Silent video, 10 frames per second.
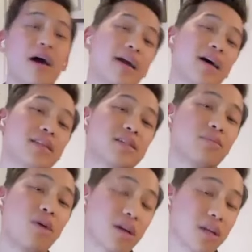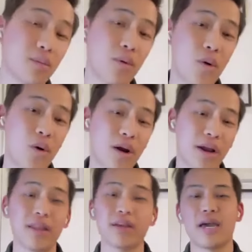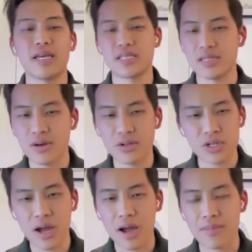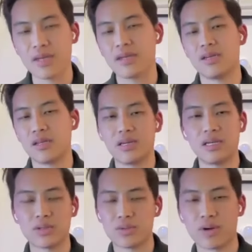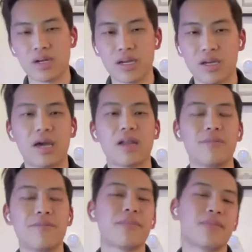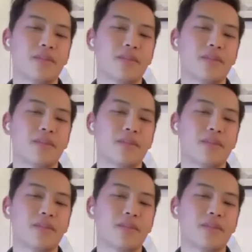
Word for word: I got into marketing more. I got like an SEO job. He was working at a